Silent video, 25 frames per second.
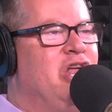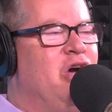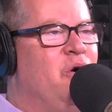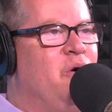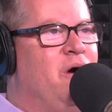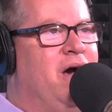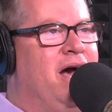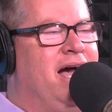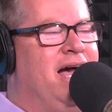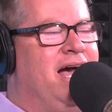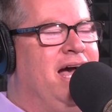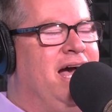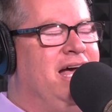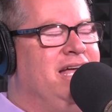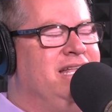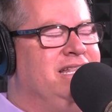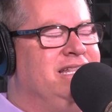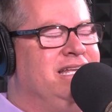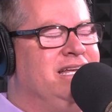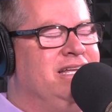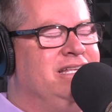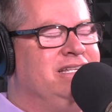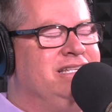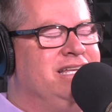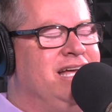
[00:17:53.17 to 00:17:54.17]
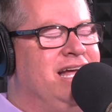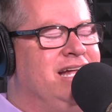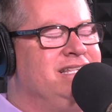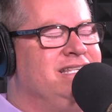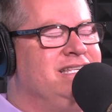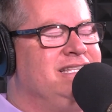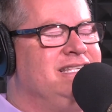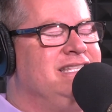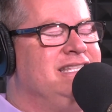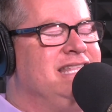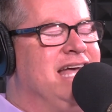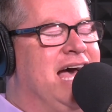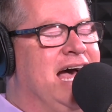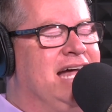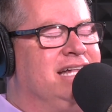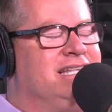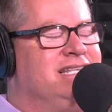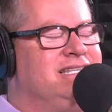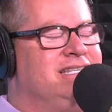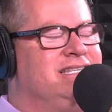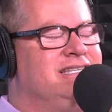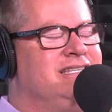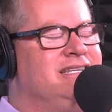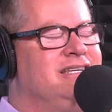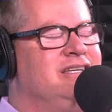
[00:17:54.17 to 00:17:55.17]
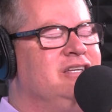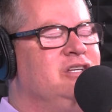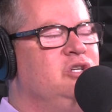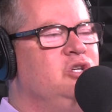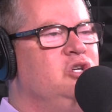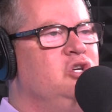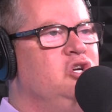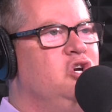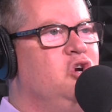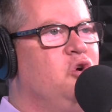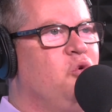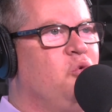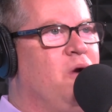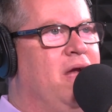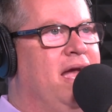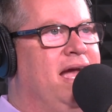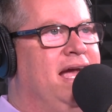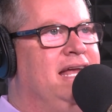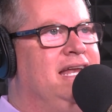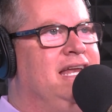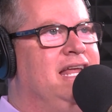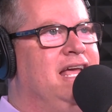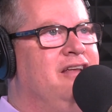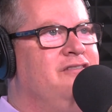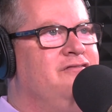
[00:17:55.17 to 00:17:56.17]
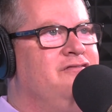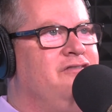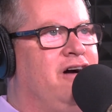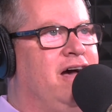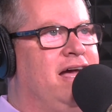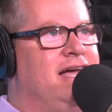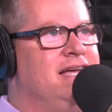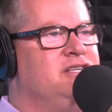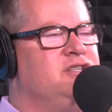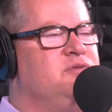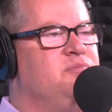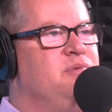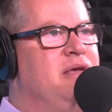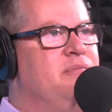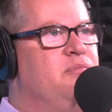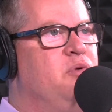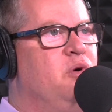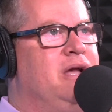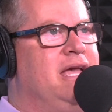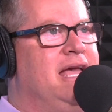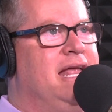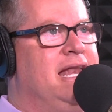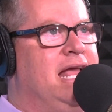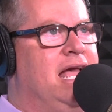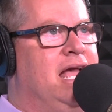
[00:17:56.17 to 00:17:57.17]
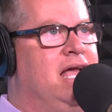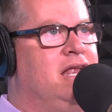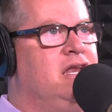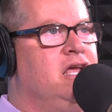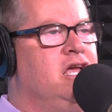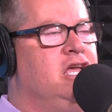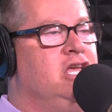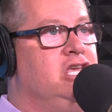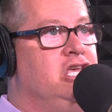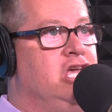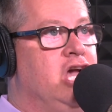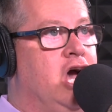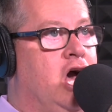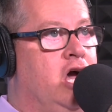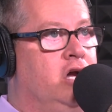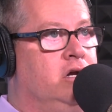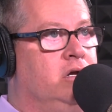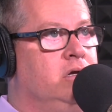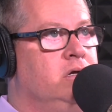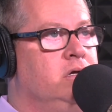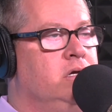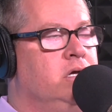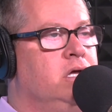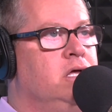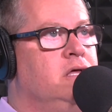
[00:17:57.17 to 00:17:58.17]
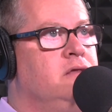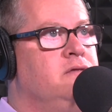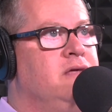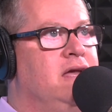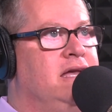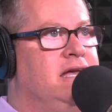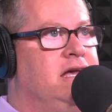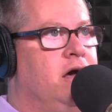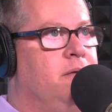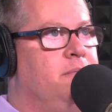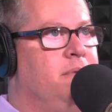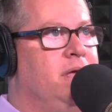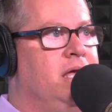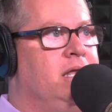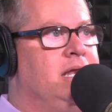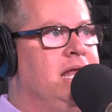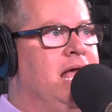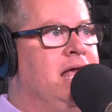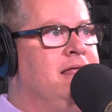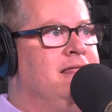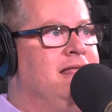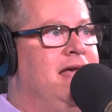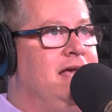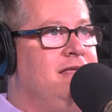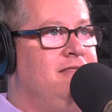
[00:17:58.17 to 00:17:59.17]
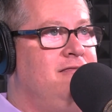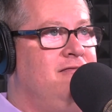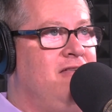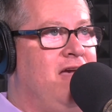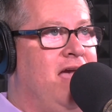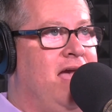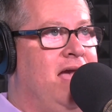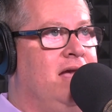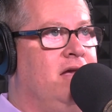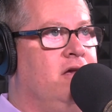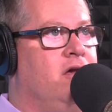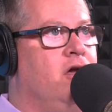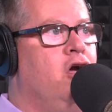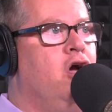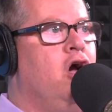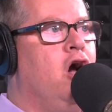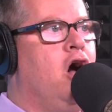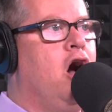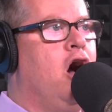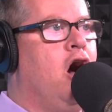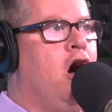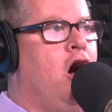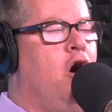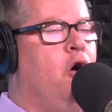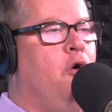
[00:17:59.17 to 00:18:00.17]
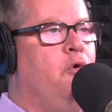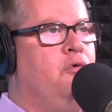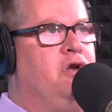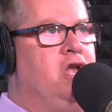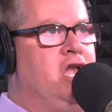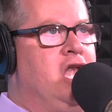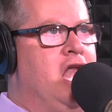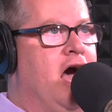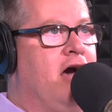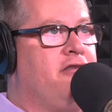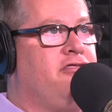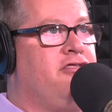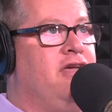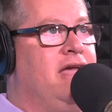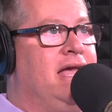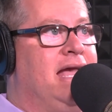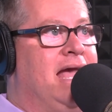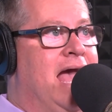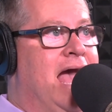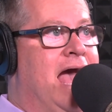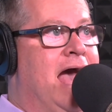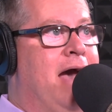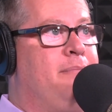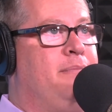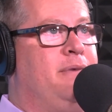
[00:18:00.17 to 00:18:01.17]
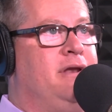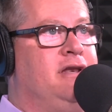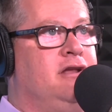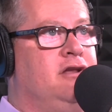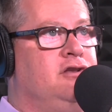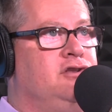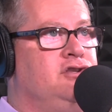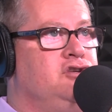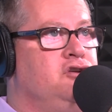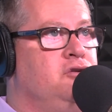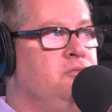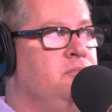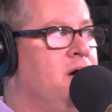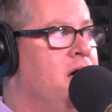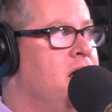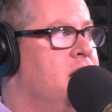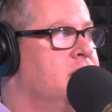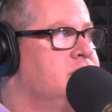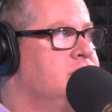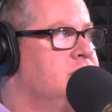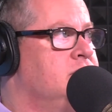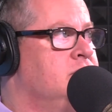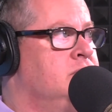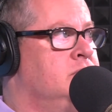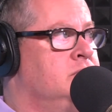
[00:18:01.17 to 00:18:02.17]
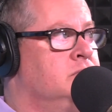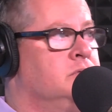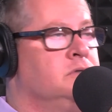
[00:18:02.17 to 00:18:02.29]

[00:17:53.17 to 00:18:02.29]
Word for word: you know, uh, uh that's that's great advice. People get in young. They come in and they think, oh, nothing happened in two months.